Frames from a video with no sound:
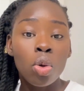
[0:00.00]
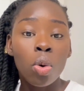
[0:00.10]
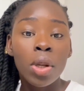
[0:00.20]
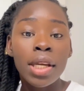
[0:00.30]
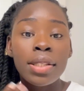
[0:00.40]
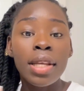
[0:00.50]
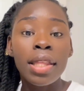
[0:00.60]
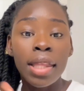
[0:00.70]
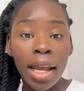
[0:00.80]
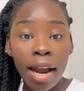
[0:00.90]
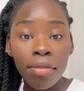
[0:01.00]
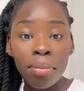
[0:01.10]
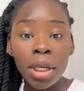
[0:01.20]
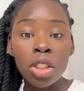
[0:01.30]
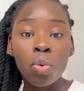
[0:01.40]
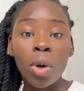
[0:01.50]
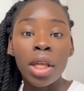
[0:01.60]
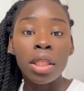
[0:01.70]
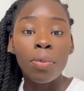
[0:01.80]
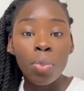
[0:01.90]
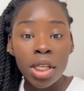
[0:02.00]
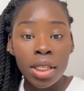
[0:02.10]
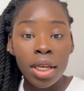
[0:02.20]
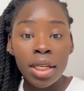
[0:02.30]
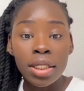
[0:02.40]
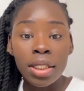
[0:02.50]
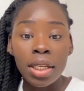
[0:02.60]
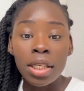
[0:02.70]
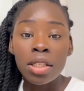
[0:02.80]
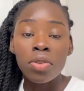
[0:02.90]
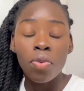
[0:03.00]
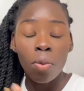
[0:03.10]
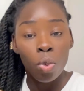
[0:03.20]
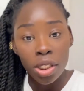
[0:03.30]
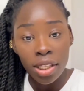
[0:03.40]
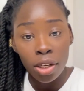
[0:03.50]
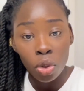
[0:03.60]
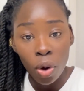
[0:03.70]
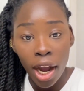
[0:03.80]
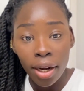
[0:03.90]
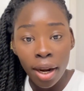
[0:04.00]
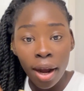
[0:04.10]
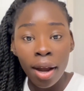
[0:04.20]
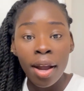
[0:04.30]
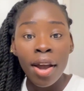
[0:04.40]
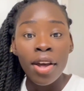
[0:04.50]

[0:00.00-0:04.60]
So let's say in the government, when the president is from Western Uganda,